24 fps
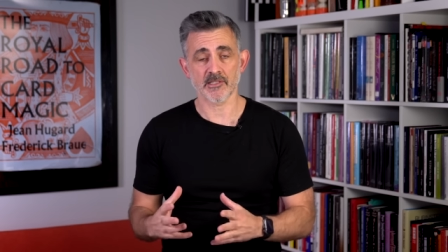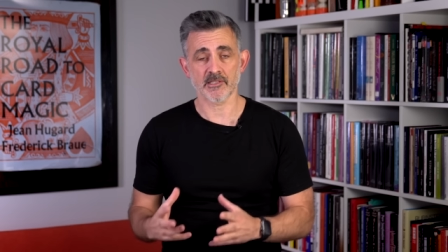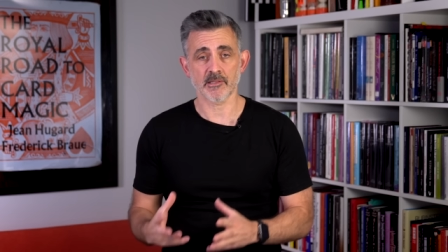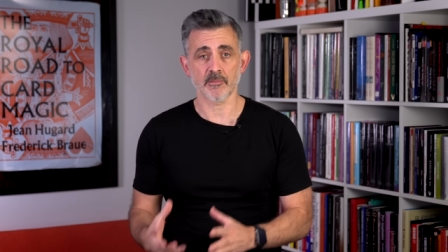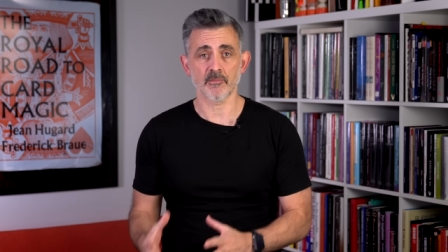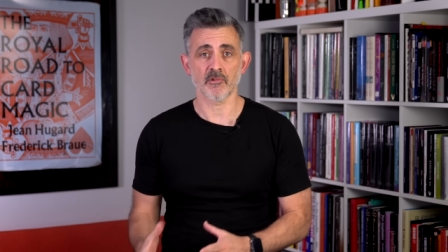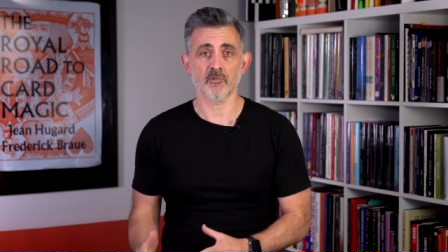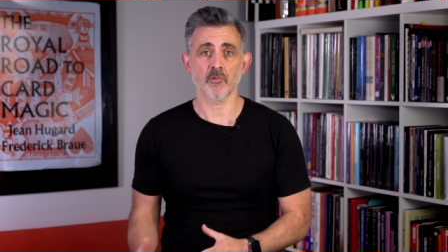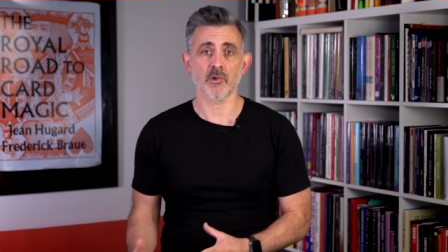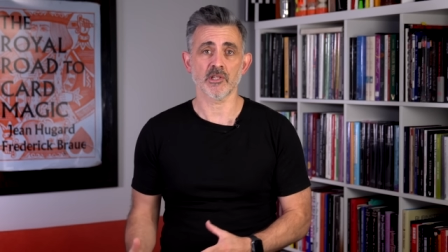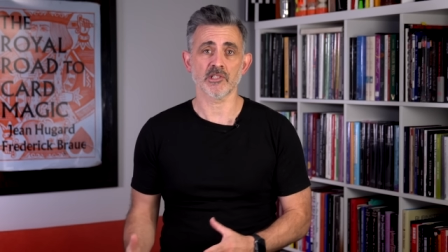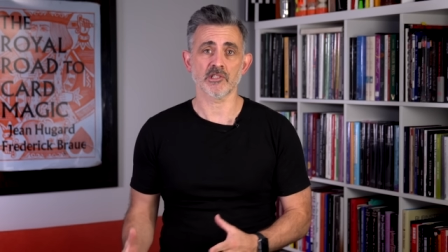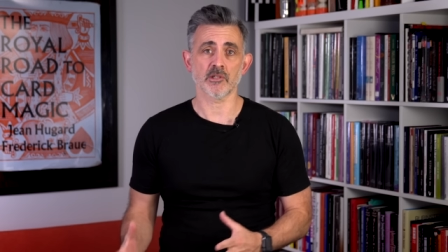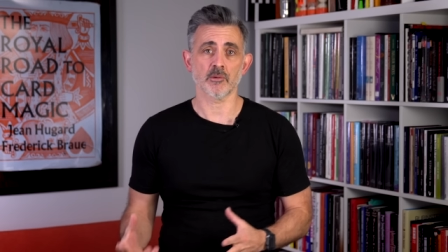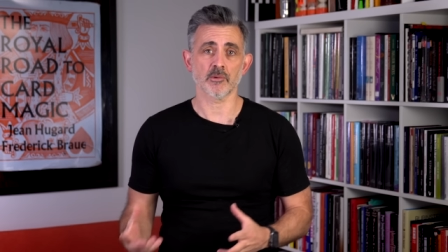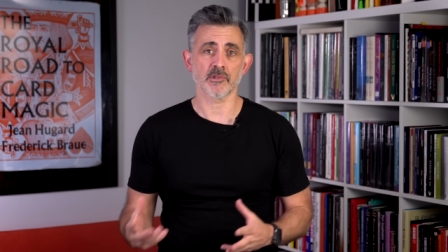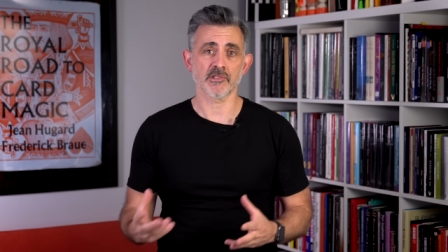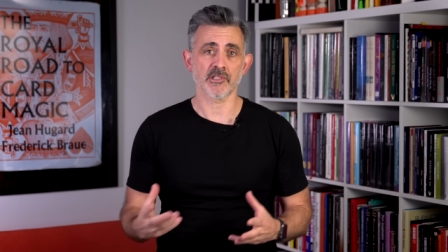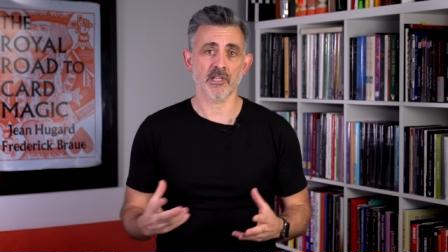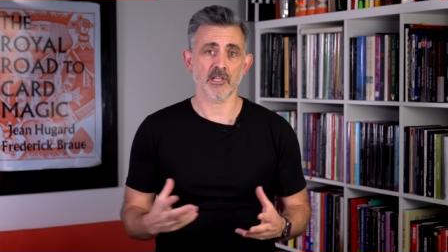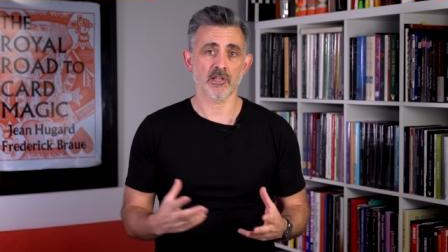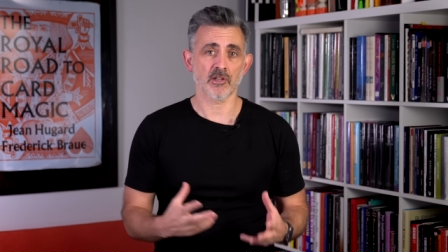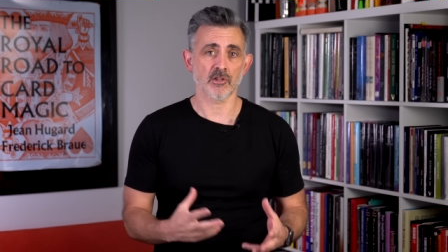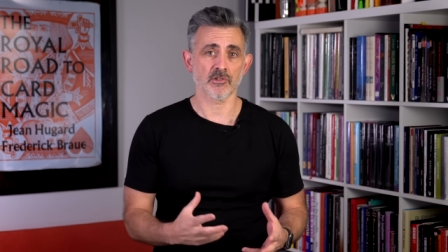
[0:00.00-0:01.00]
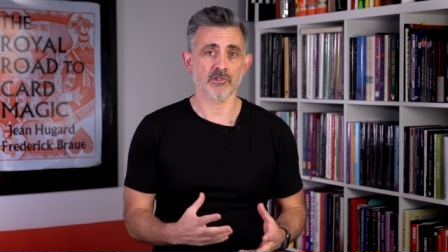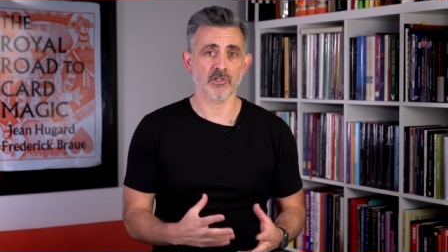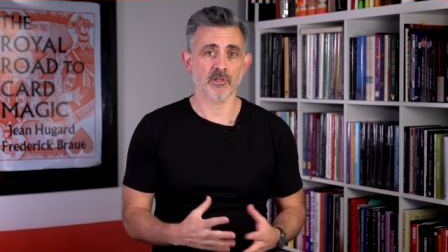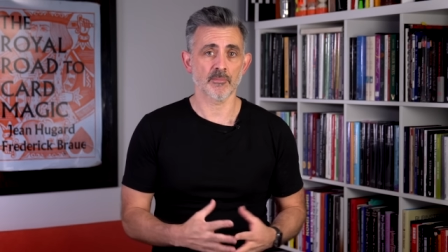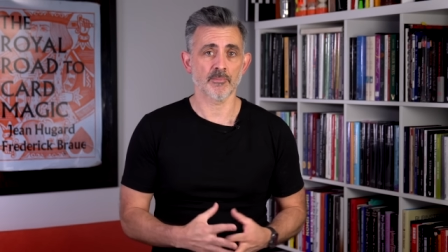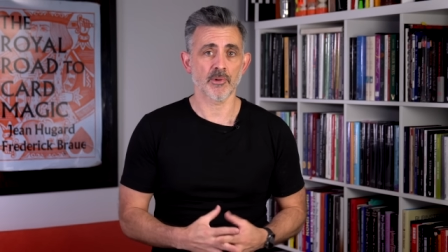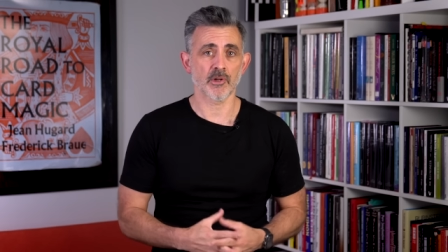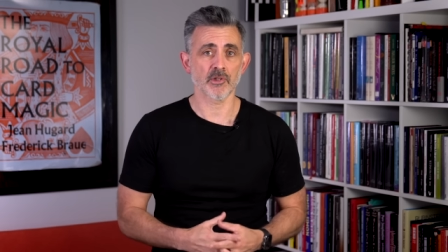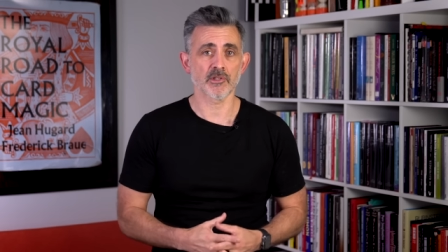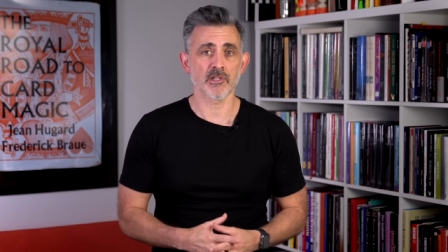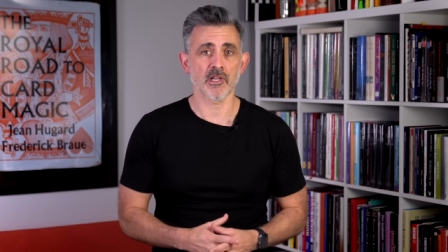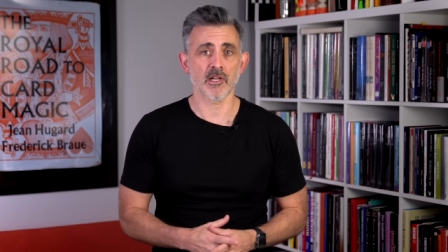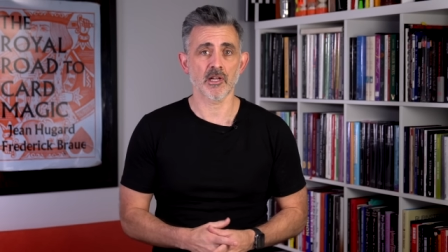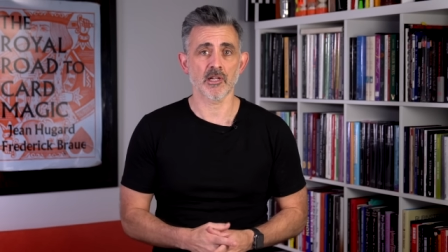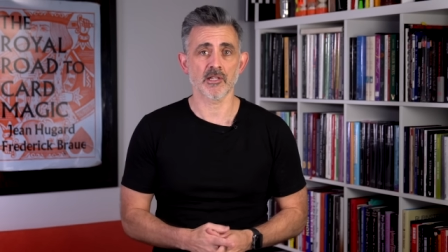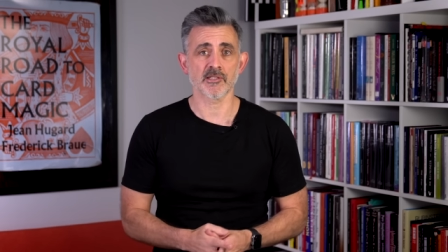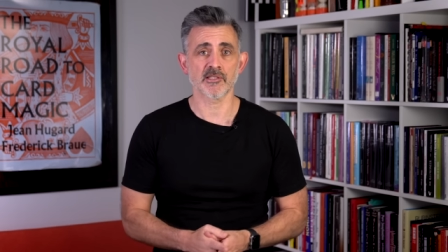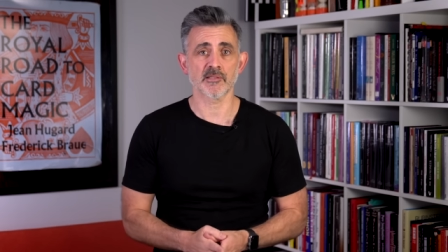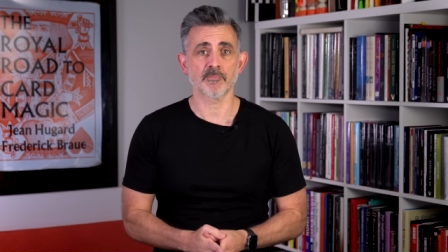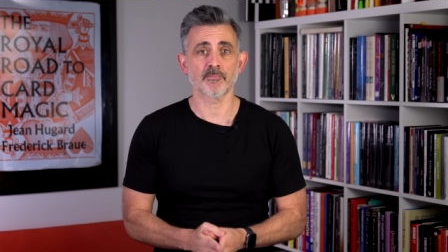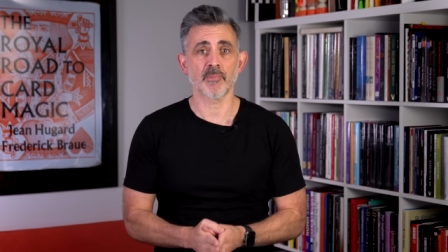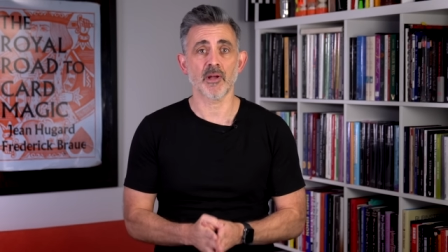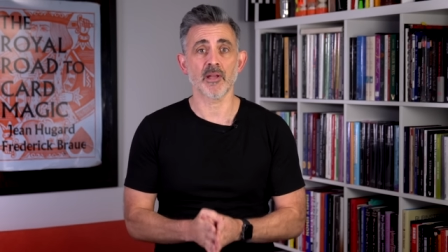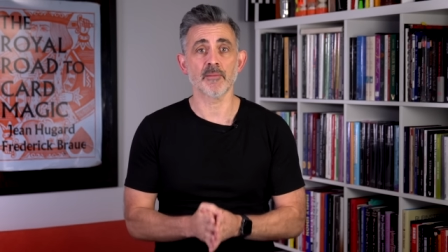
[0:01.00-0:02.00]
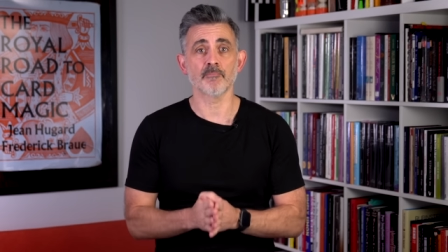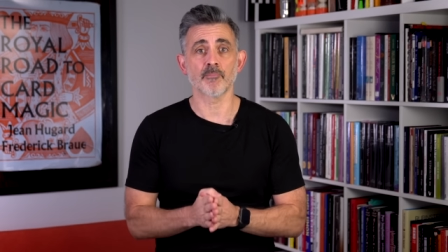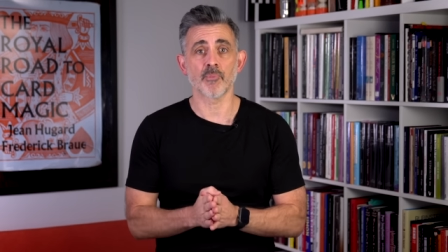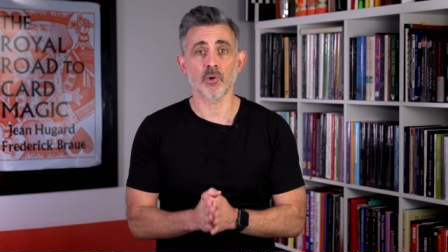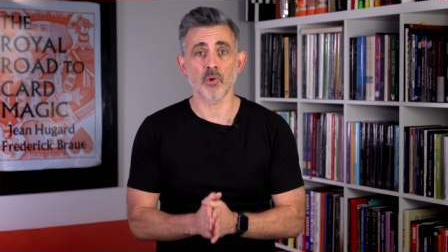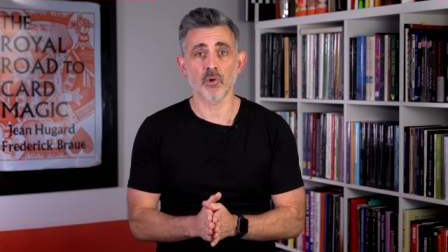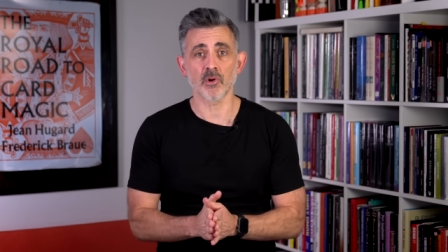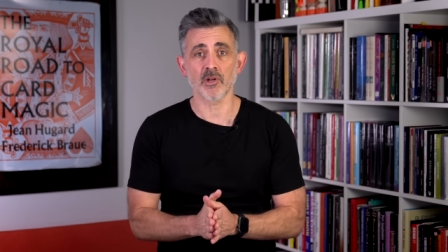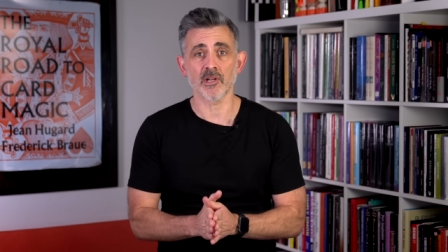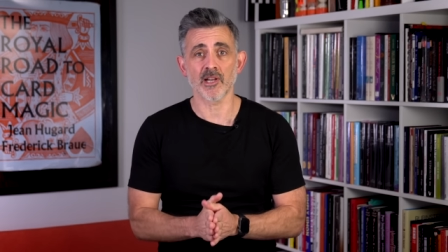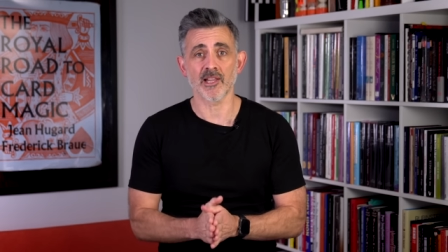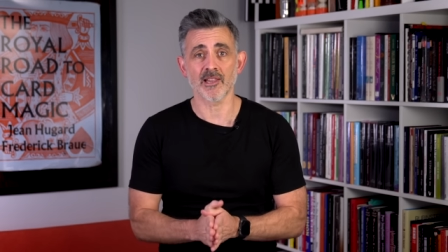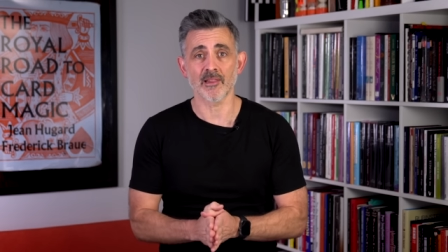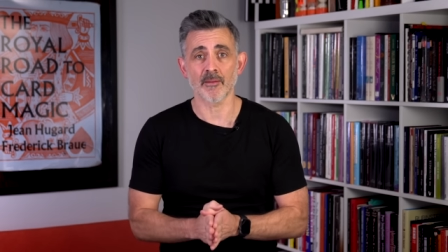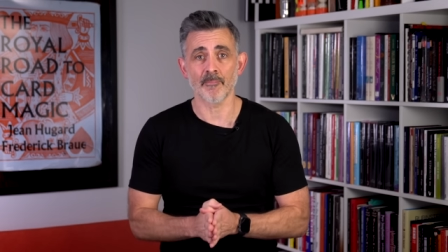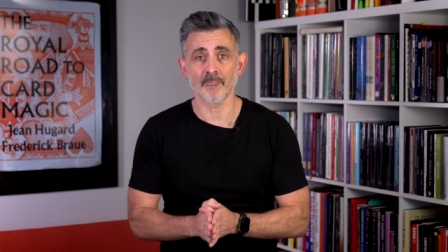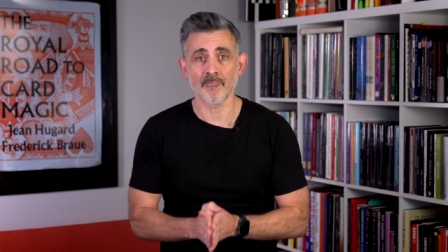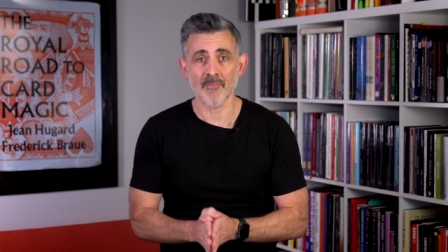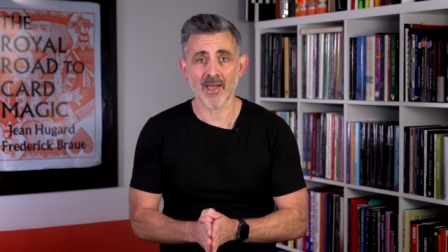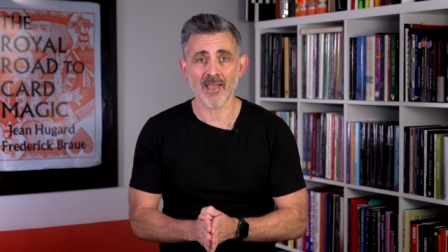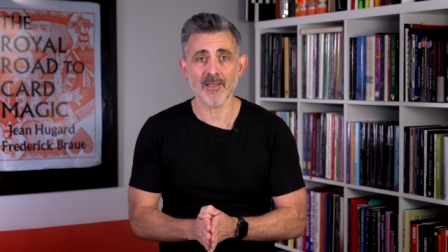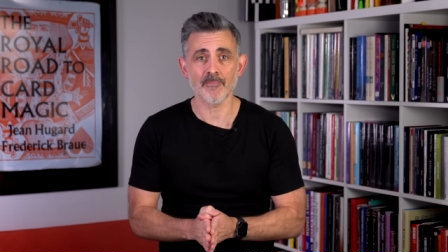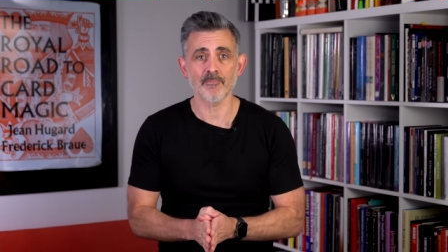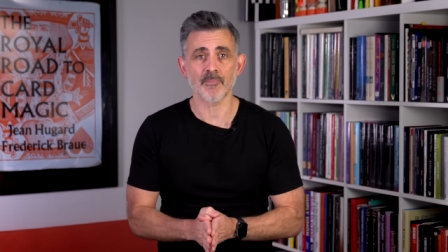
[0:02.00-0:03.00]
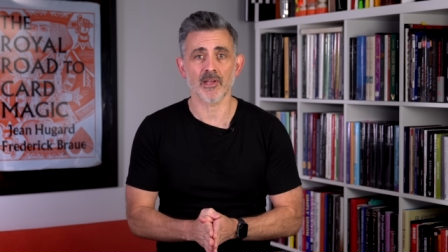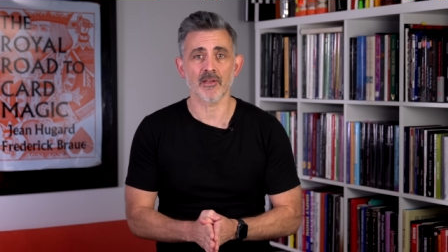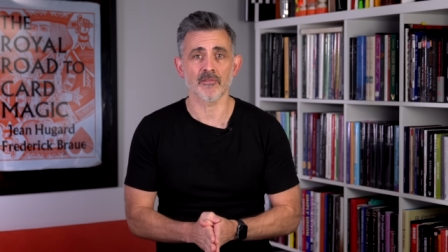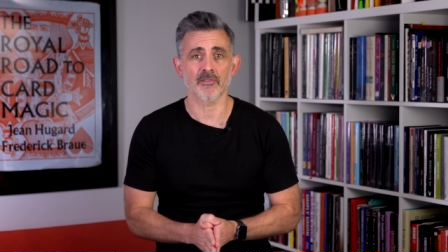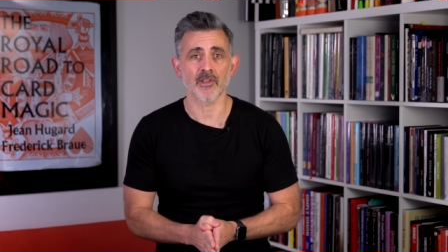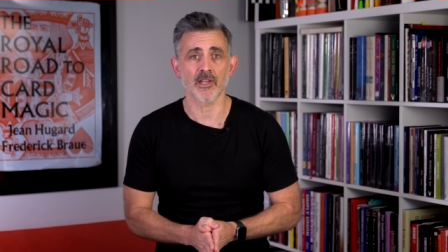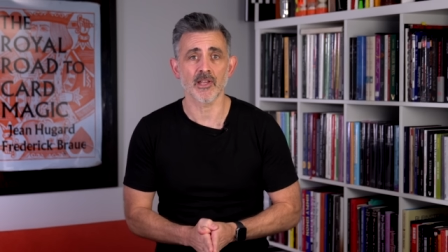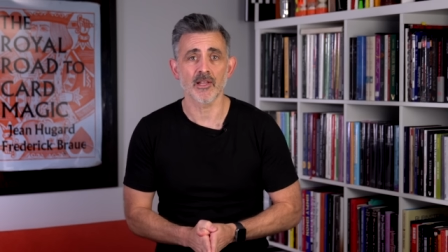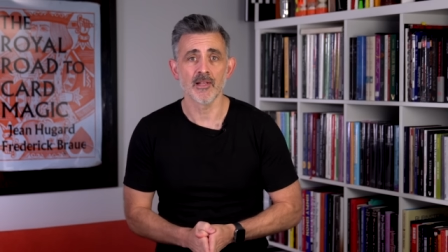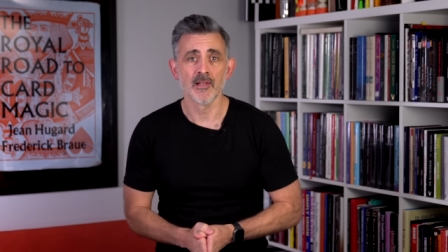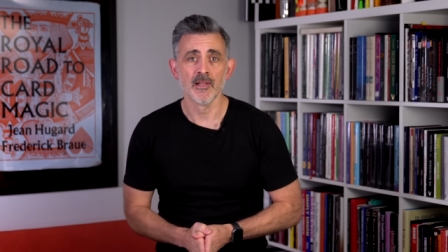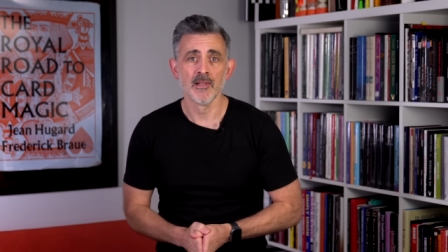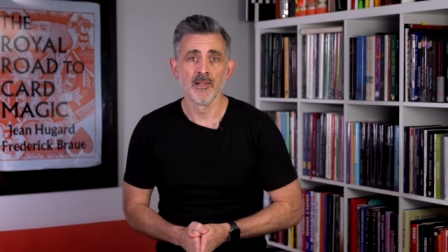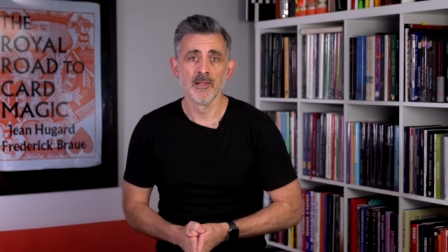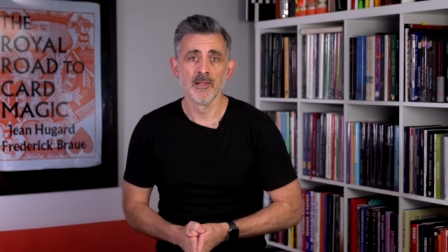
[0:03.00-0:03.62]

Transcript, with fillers: some of which I will take onto the podcast. But importantly, the main bit of it,